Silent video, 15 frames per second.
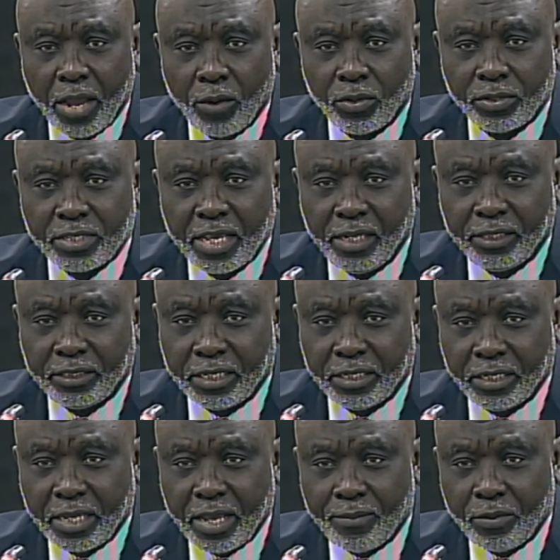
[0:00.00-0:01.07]
was held at
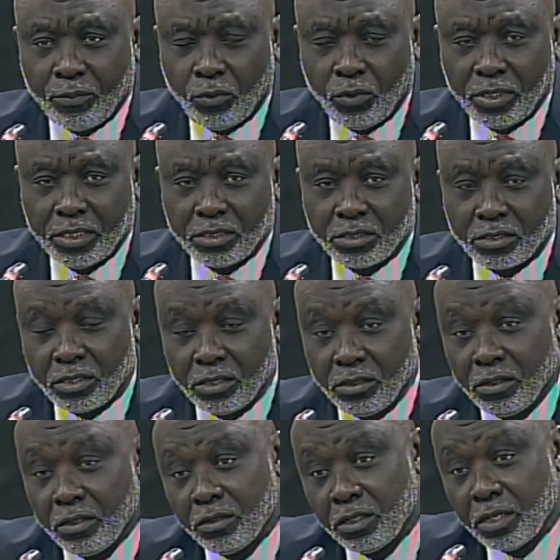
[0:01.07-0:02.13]
the Gambia Police
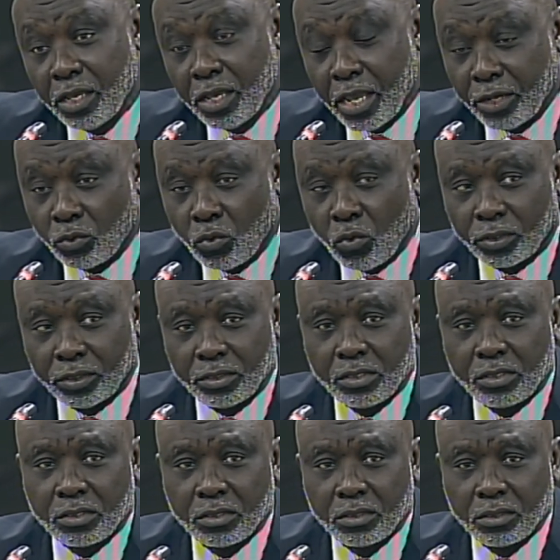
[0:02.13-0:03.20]

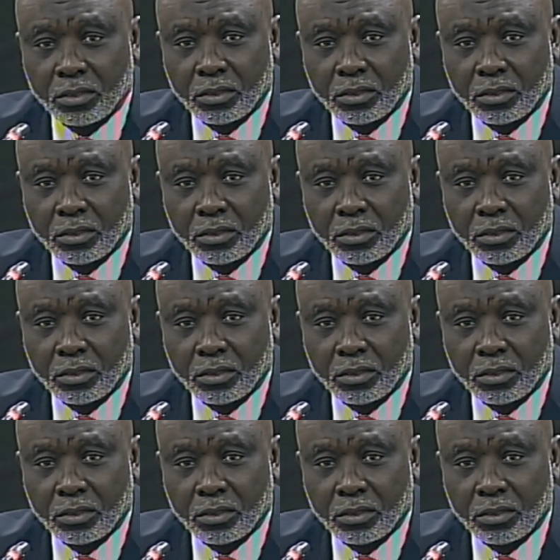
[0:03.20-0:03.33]
headquarters.